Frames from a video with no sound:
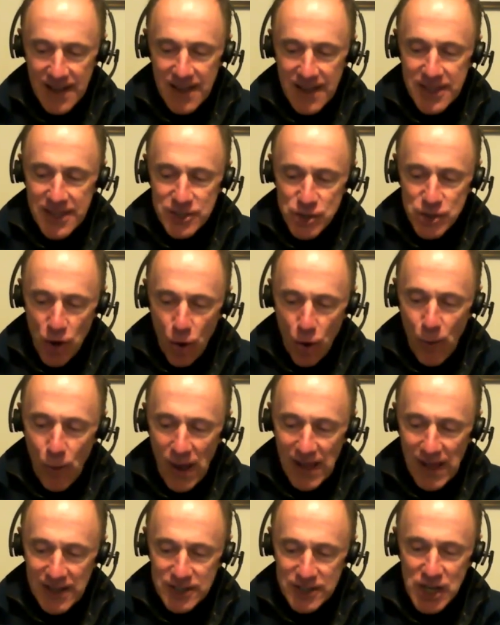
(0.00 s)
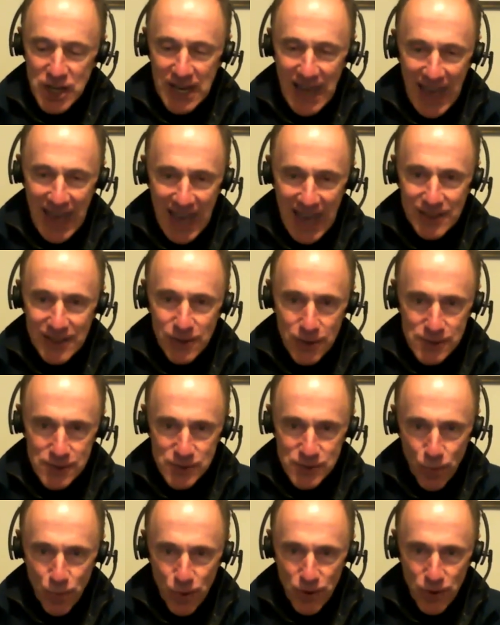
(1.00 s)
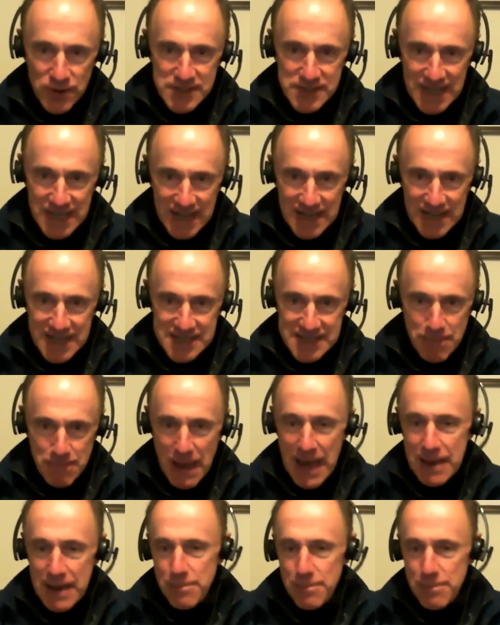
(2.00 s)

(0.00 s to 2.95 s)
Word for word: that Joe Welch had had those words in his back